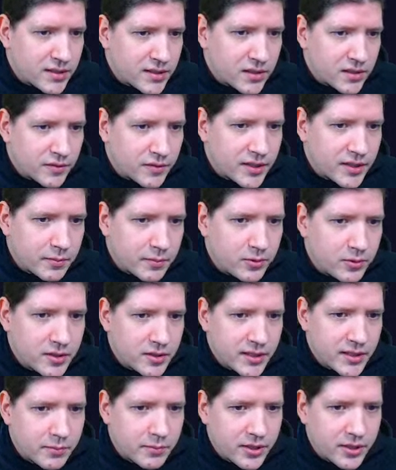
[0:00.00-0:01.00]
of subrules
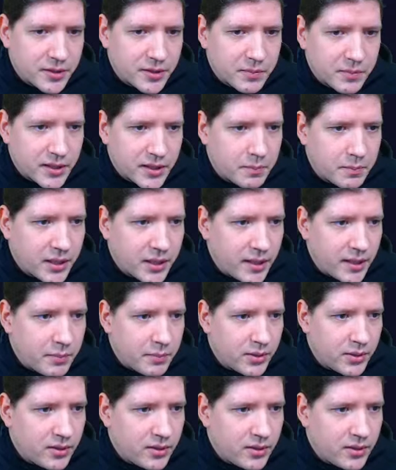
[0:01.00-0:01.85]
separated by a pipe.